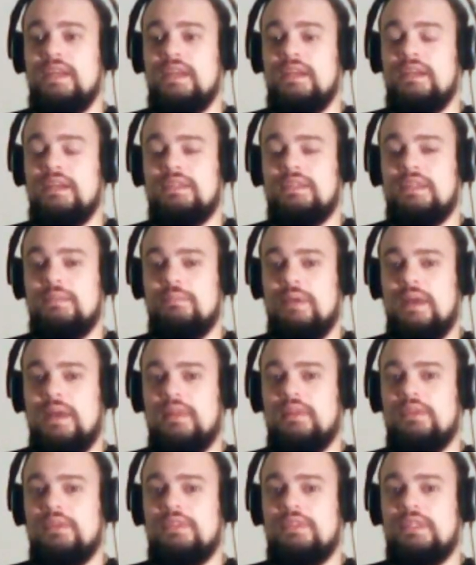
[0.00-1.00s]
The
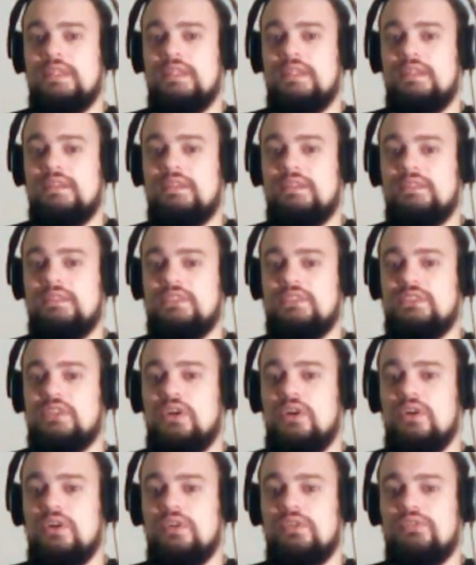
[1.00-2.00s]
melody and song
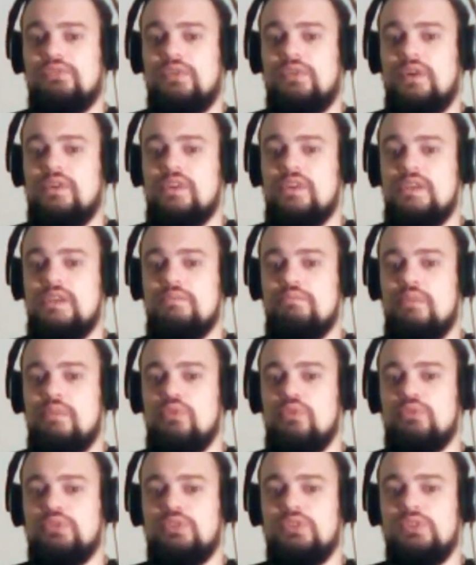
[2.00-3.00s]
is very
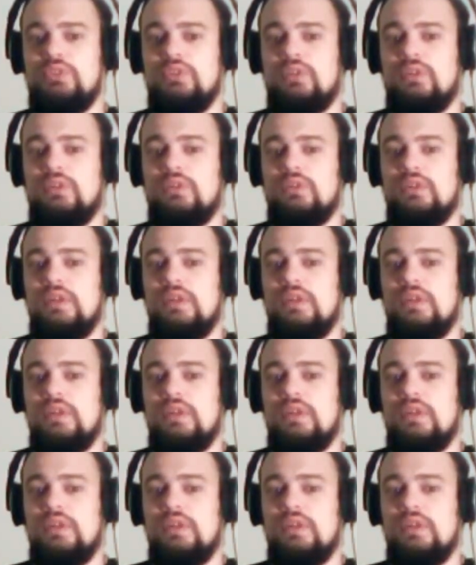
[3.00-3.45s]
emotional,